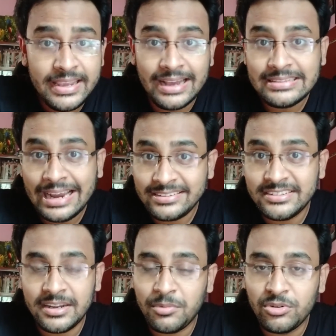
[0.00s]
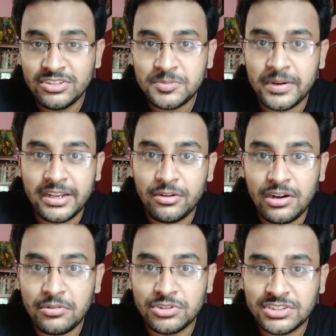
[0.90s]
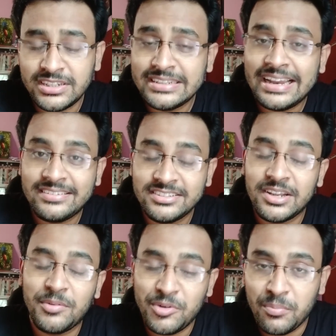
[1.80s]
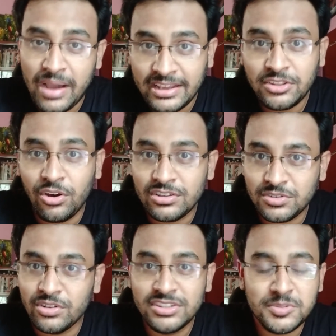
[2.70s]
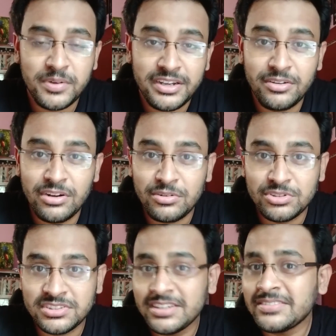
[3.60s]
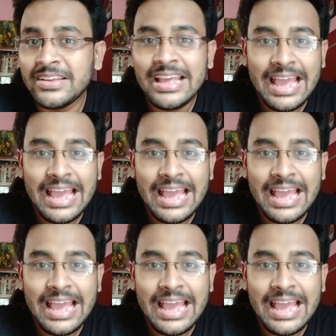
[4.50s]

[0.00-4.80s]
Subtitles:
Yeah, that's it about this particular question, and that's it about my thoughts on this particular question.